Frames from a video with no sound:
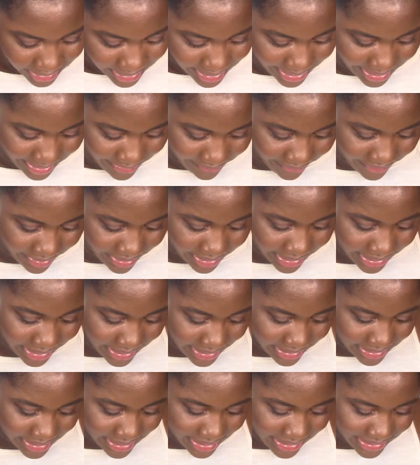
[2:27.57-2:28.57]
And I feel
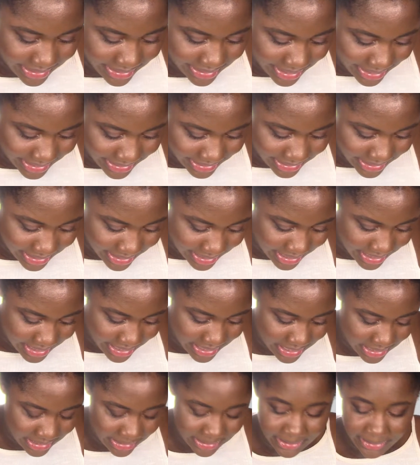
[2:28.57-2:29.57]
like the intensity
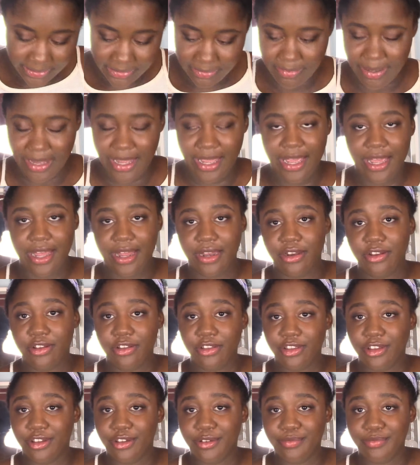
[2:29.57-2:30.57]
leaves my hand,
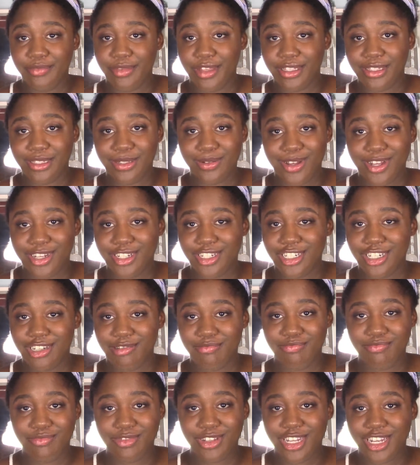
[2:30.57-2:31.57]
although that swatch
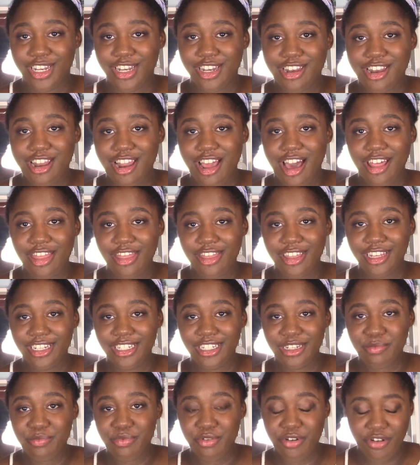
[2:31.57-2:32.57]
did nothing
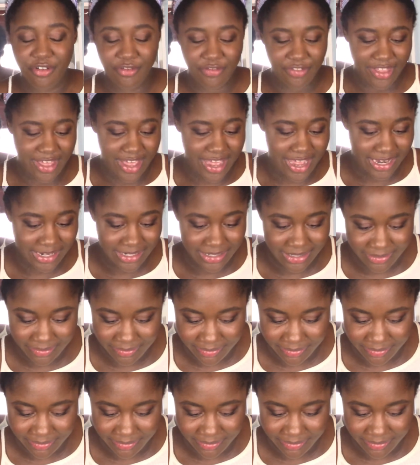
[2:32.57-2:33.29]
to prove that.